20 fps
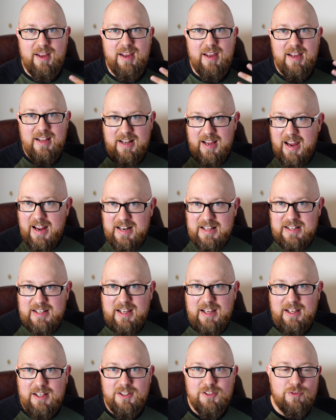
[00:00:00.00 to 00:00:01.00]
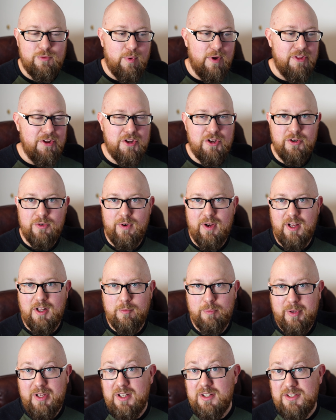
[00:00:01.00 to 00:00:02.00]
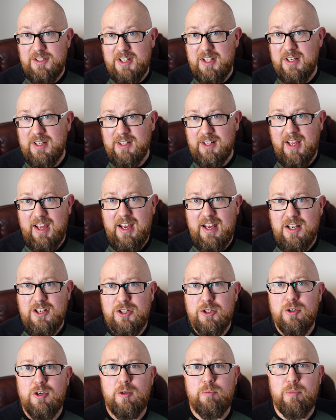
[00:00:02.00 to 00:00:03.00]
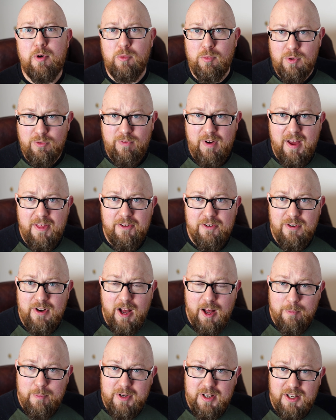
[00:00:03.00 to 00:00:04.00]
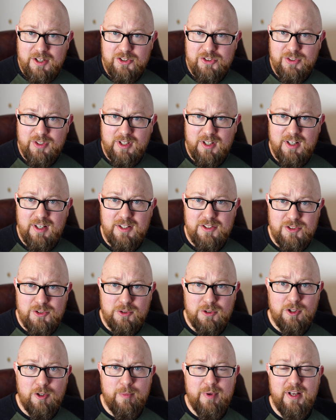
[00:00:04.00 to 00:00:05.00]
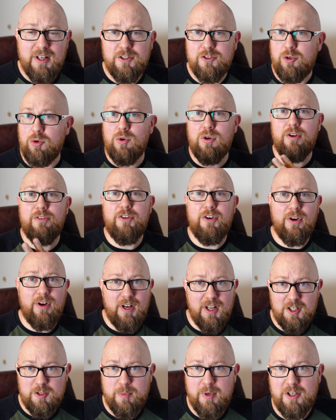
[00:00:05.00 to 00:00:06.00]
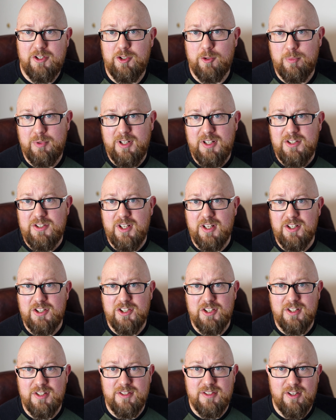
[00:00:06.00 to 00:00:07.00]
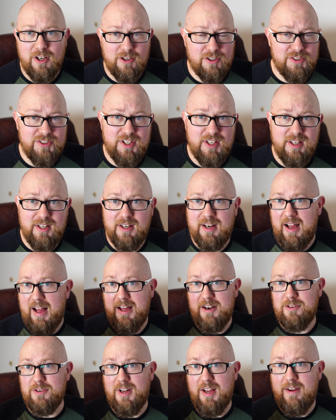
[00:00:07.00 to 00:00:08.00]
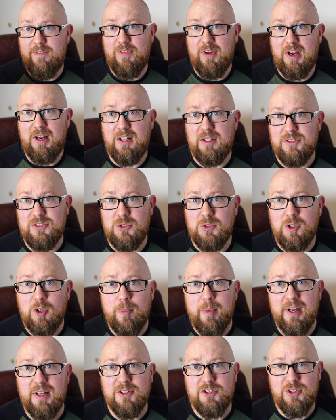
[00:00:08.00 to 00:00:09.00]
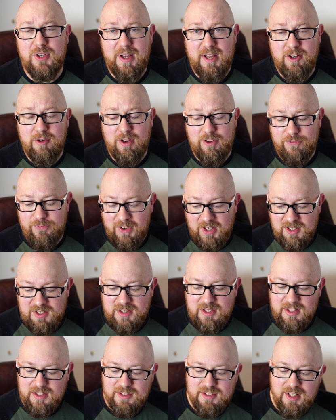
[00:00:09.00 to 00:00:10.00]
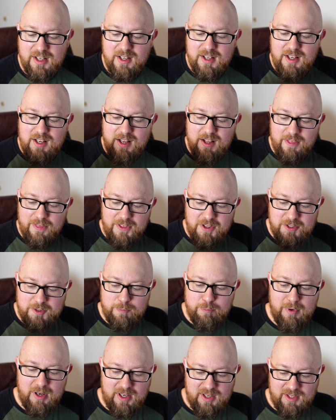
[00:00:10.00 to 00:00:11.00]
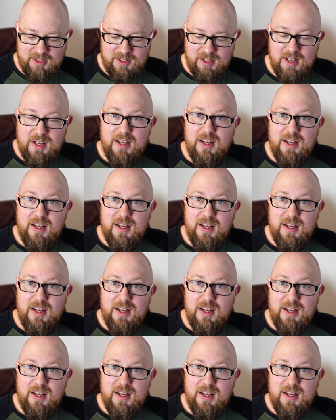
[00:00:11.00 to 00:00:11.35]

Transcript: In any case, whether you're on PC and can do it but would rather not be entering console commands, or if you're on Xbox or PlayStation and are saying, I don't have the console command, so how do I fix this? This mod